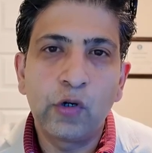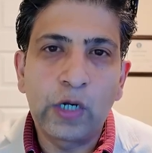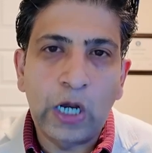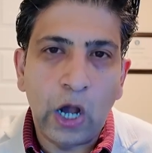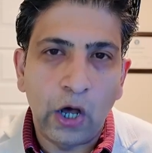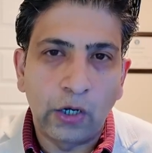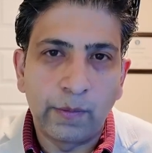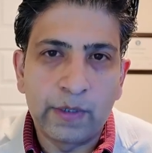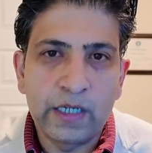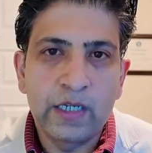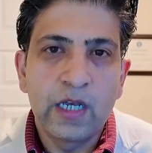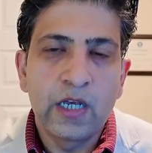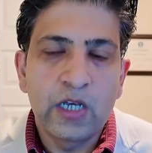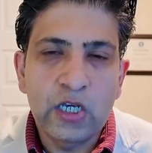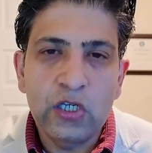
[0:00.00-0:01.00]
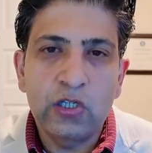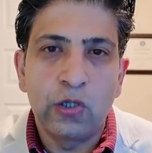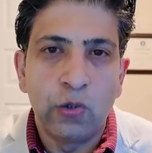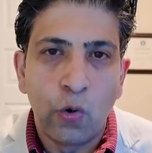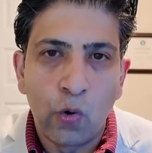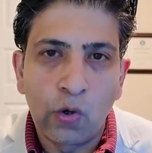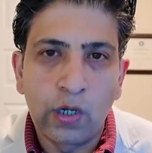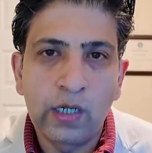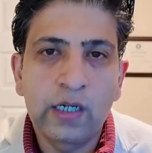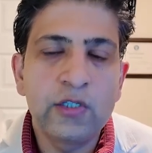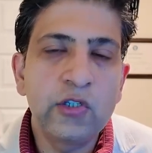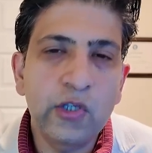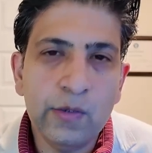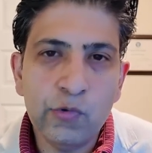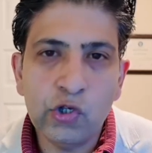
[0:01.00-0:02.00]
of your economy is local
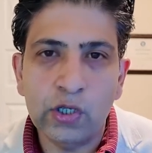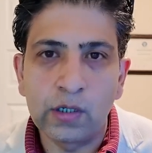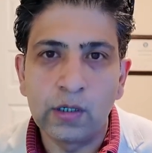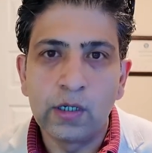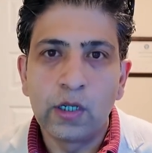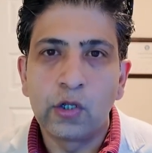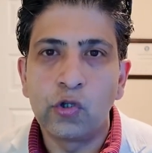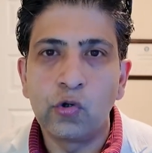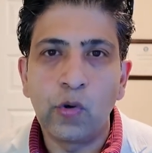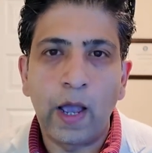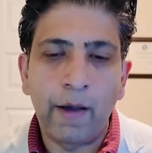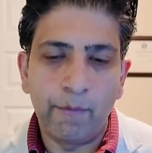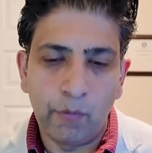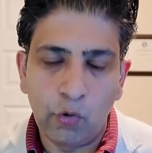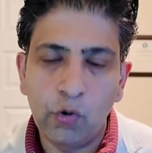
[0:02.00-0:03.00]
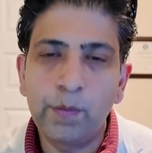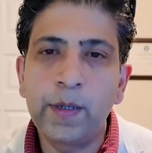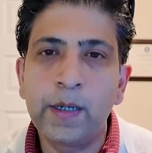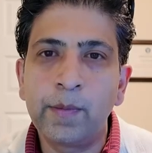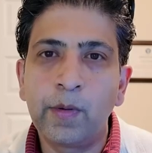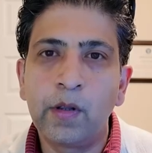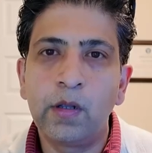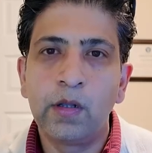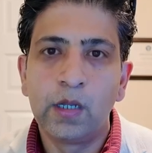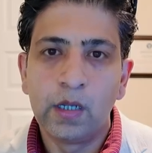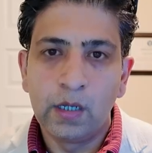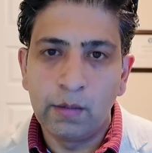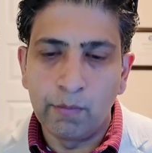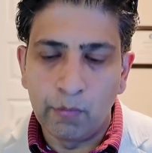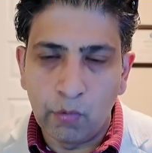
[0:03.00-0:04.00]
consumption. You have more people
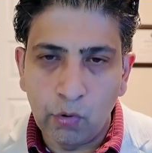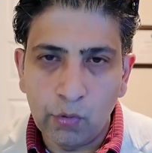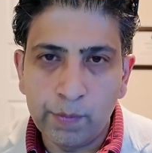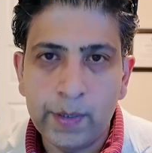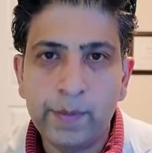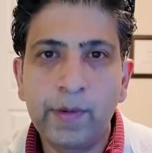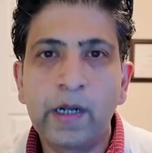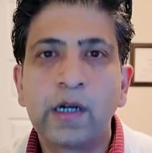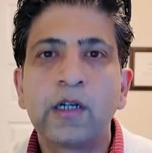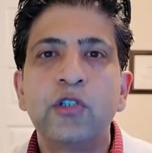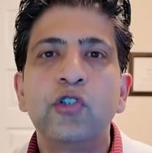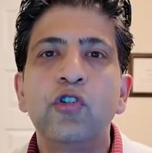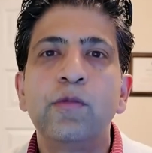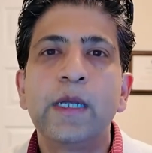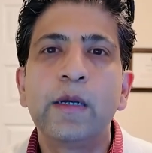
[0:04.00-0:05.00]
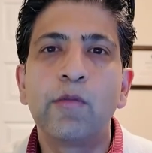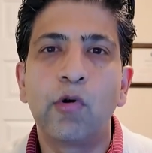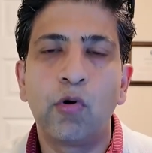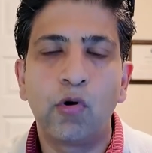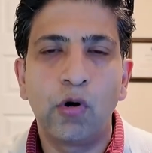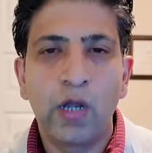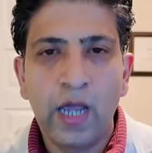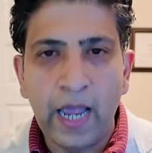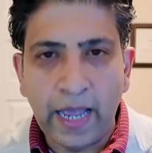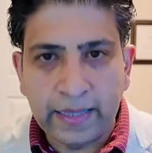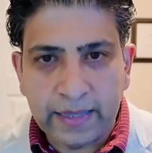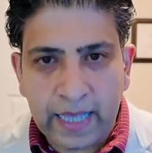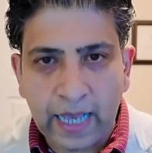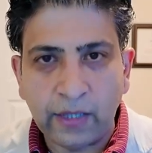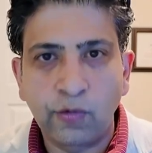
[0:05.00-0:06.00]
are consuming more,
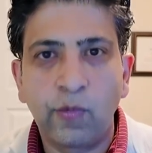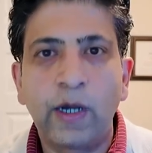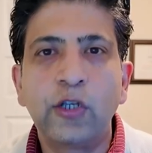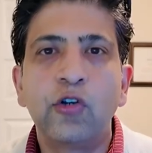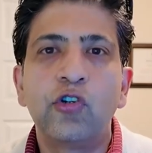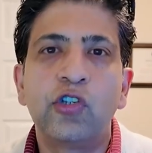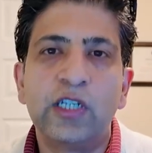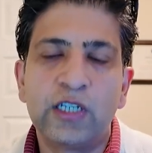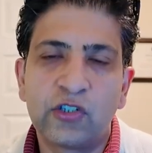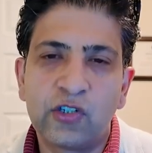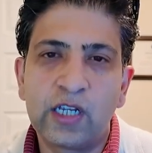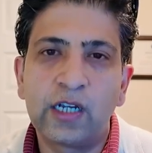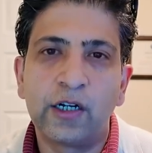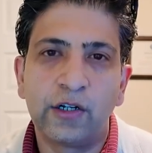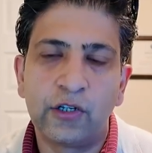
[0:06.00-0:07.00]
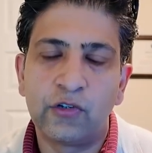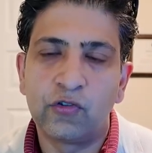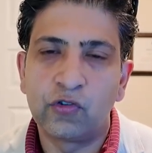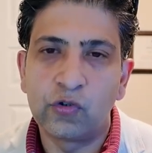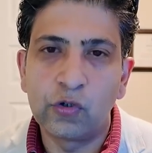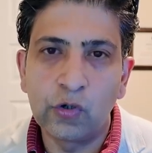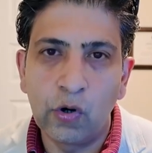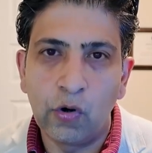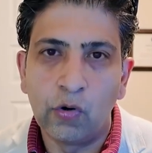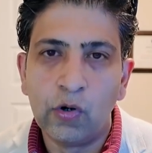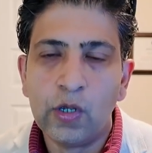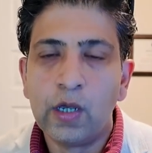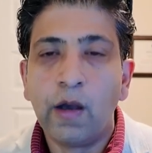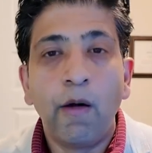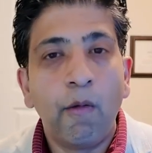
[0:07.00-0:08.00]
and that's why your GST continues to grow.